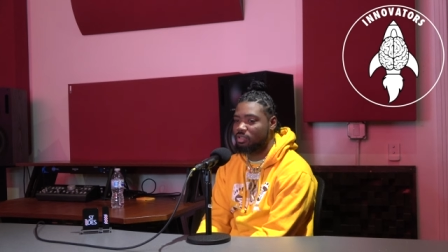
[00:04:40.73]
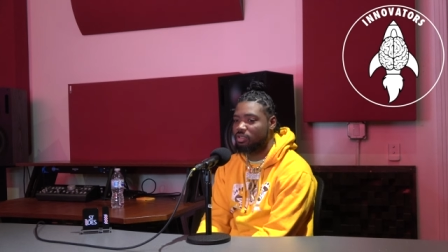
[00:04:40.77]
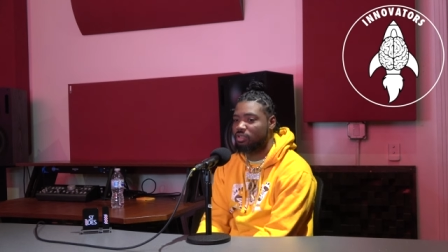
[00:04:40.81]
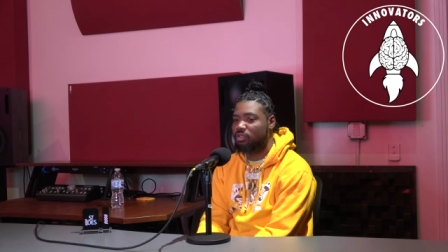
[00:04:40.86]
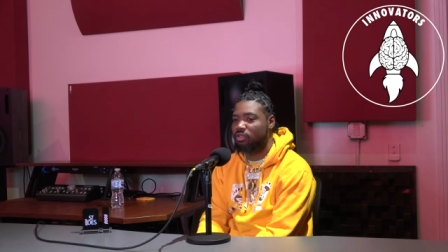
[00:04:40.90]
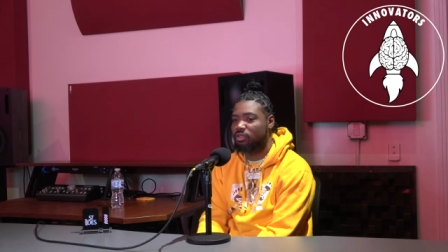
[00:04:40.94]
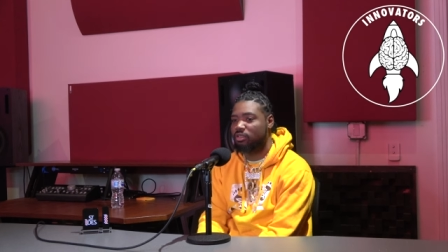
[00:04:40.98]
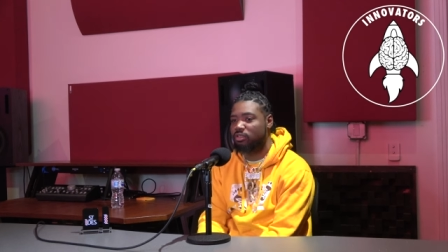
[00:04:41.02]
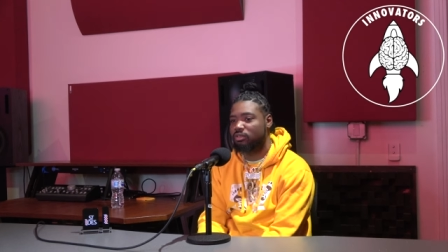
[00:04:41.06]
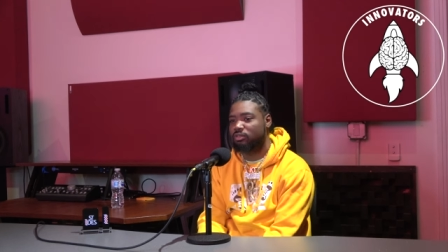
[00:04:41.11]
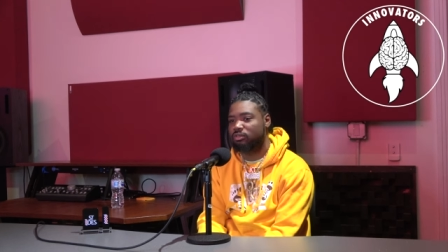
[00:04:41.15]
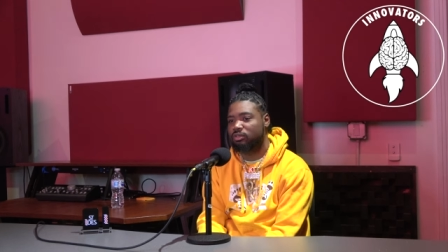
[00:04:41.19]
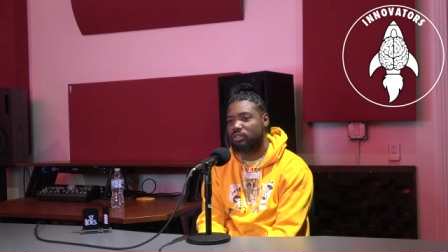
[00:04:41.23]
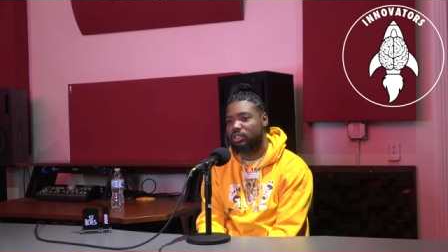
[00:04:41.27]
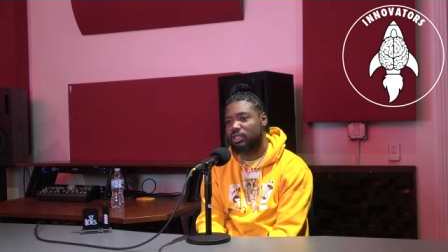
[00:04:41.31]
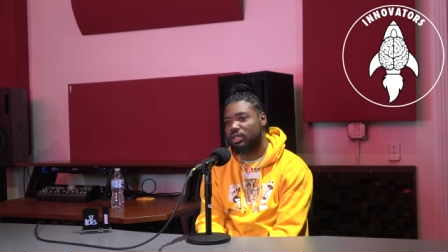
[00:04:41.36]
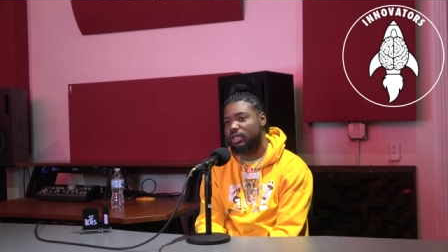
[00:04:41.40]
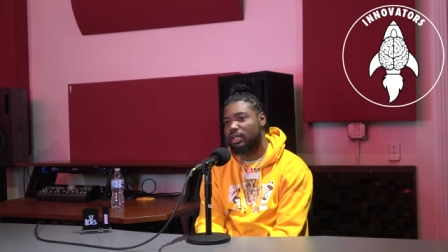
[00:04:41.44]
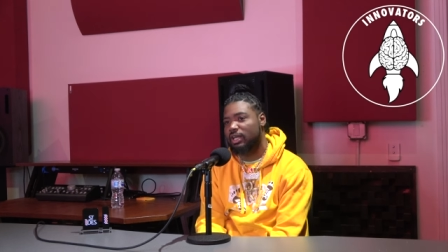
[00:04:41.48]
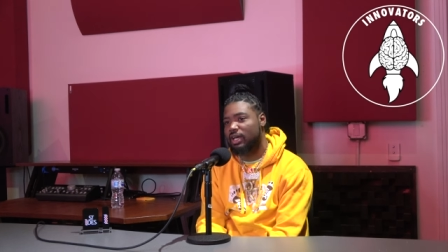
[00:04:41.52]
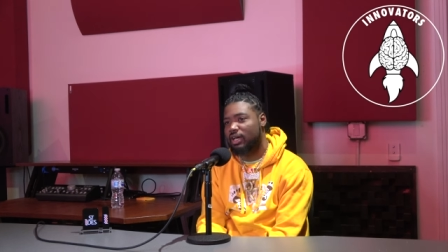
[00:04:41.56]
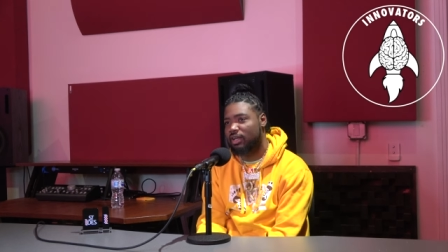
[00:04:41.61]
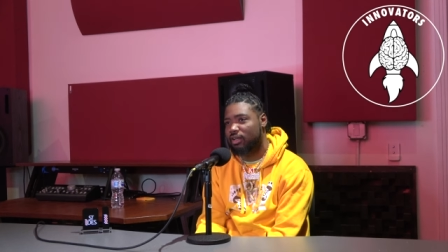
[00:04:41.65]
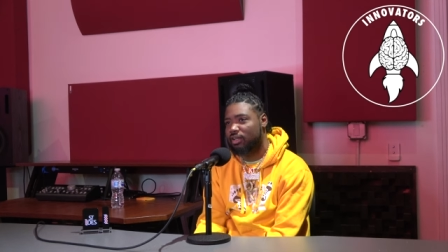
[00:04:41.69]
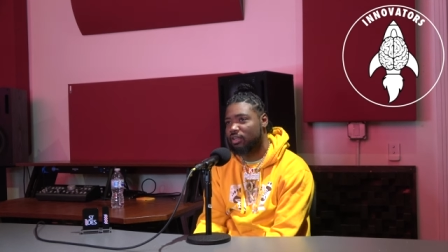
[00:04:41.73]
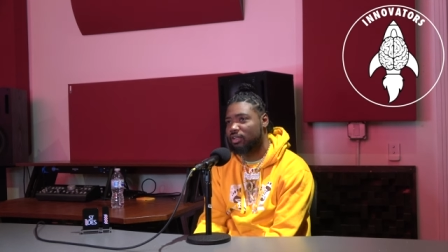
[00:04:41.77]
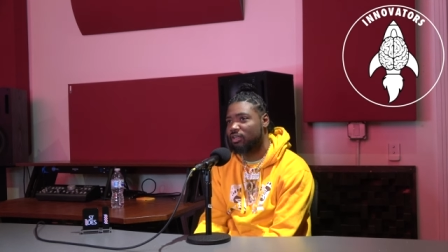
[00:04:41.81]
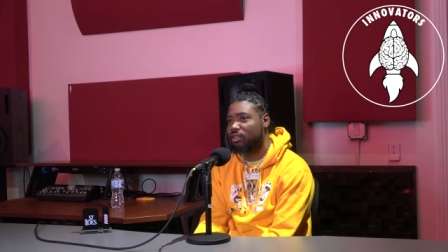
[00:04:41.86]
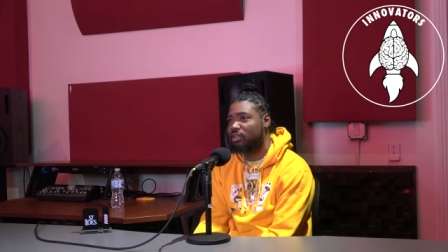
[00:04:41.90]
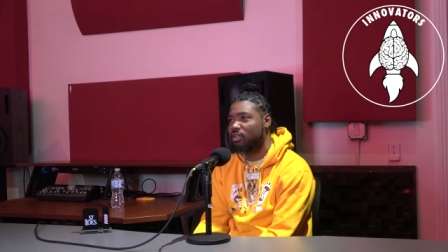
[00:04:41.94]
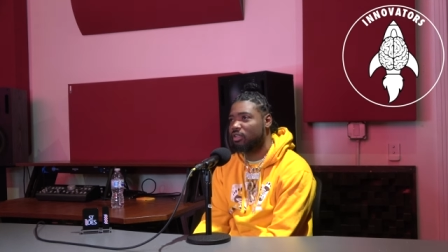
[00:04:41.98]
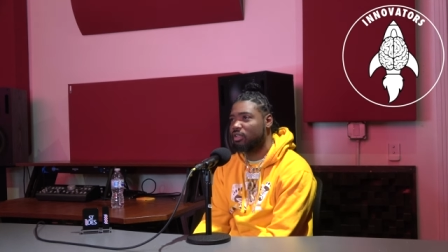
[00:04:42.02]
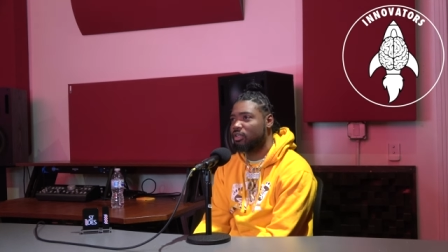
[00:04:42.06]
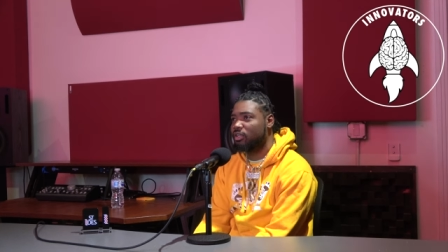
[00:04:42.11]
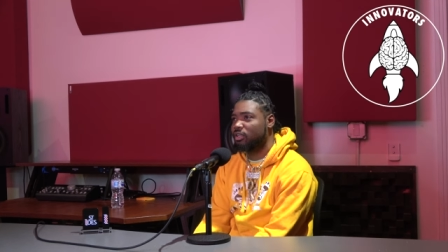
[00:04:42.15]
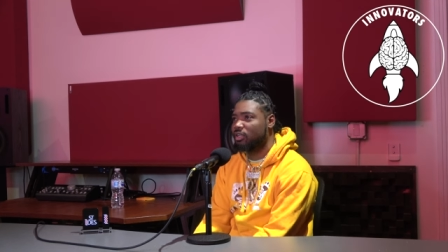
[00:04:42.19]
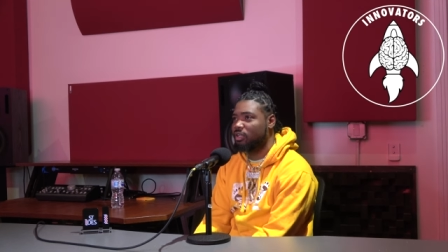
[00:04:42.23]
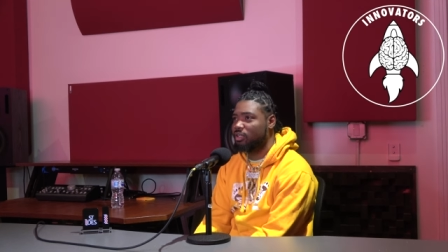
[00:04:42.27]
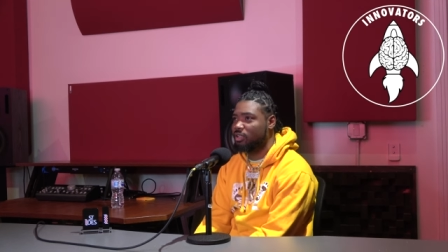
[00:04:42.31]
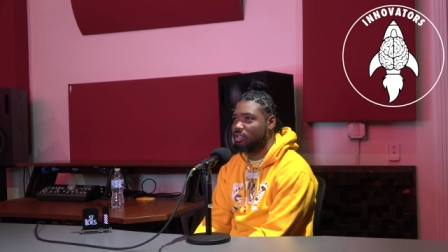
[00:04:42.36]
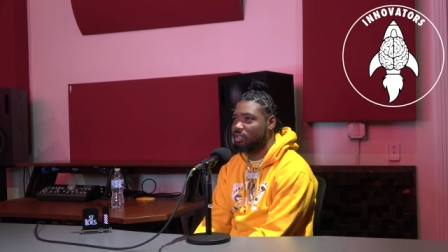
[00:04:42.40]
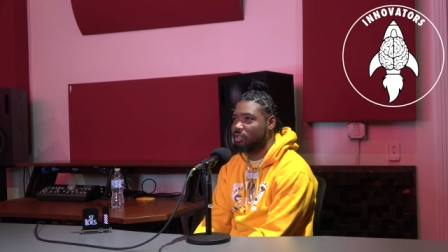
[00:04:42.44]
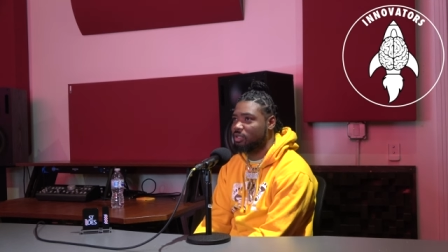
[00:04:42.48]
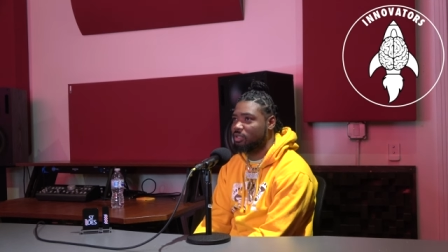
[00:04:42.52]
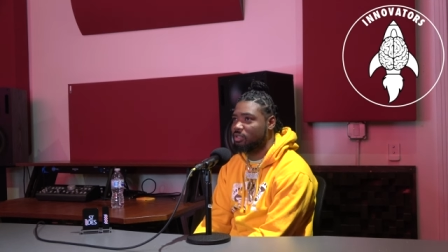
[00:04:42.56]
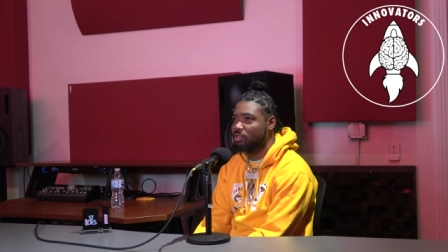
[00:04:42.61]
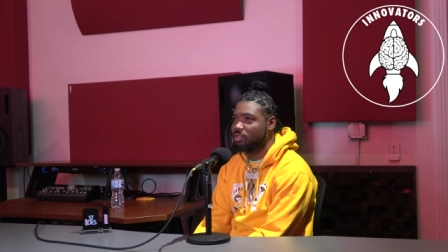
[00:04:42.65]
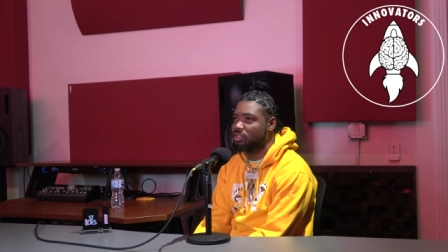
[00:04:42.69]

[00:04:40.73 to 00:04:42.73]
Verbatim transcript: You yeah. know, took a lot of uh